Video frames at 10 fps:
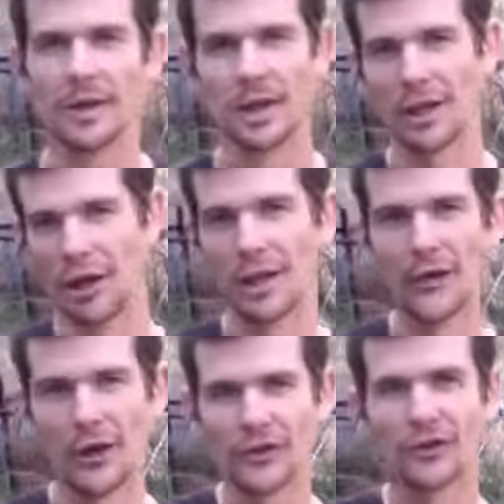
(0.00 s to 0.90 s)
I'll, I'll leave
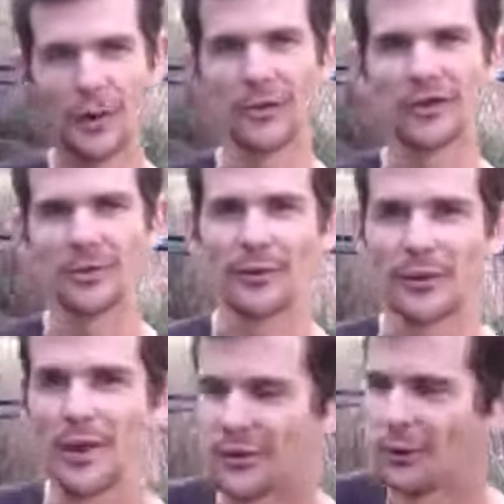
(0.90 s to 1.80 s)
those experiments to my
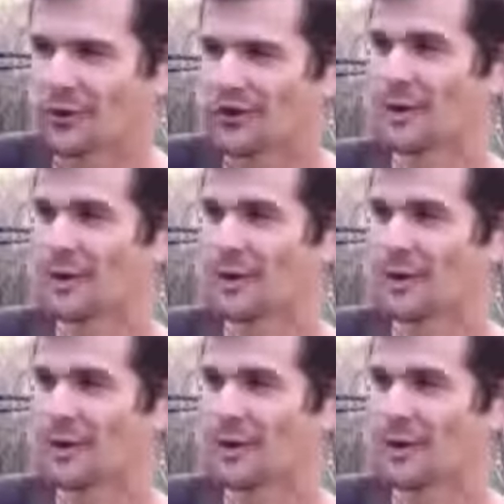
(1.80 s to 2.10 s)
friends, watch